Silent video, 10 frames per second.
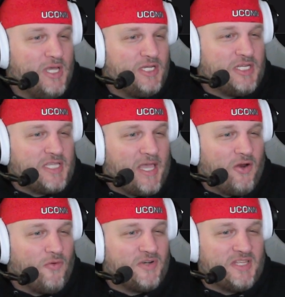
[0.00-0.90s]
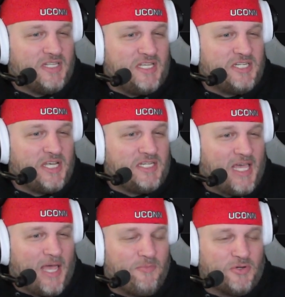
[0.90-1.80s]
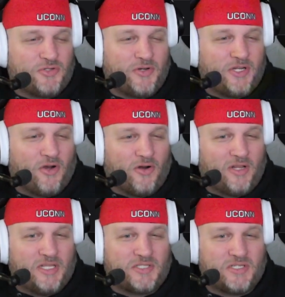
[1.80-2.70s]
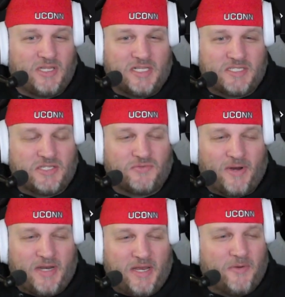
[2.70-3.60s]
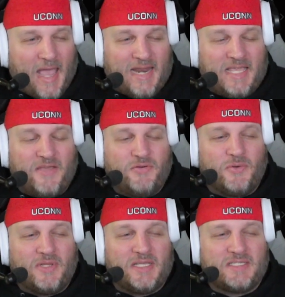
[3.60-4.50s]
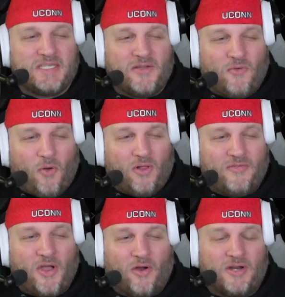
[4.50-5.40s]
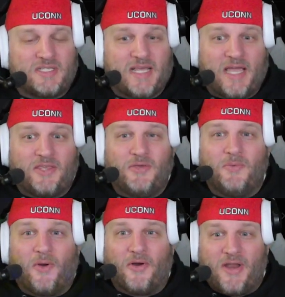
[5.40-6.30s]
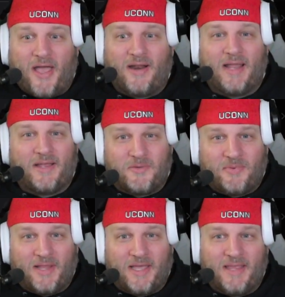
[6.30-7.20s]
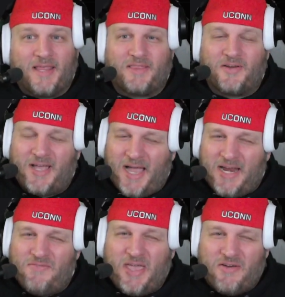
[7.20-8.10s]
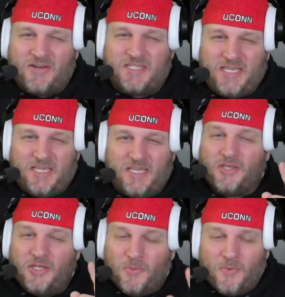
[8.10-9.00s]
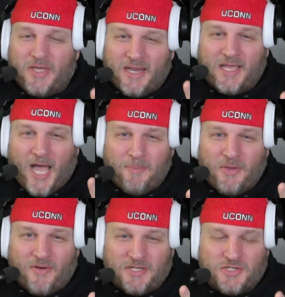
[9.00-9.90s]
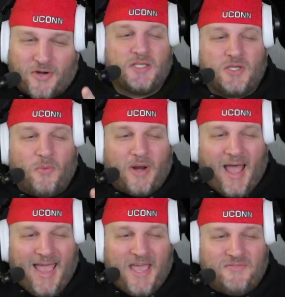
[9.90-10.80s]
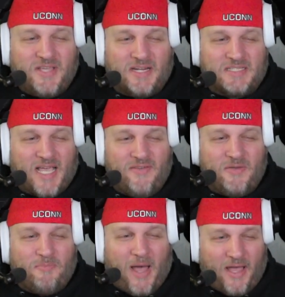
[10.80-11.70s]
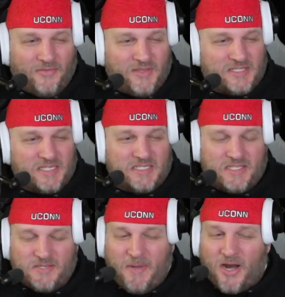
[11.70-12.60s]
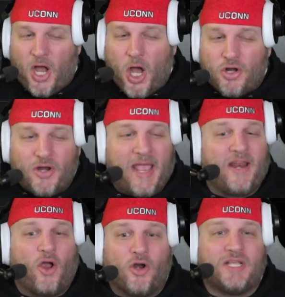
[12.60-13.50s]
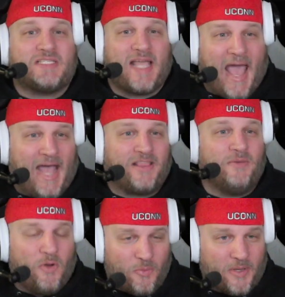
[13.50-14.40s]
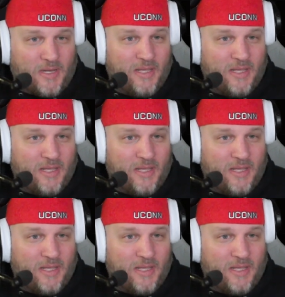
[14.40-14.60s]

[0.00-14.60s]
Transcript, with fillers: just head over to the DJ tab. Restricted artist list, list is right here, and it gives you a list of all the artists that you are not allowed to play that they're kind of guaranteeing you will get a copyright strike. So, what I have done is I've compiled this list. It's about 108 artists at the moment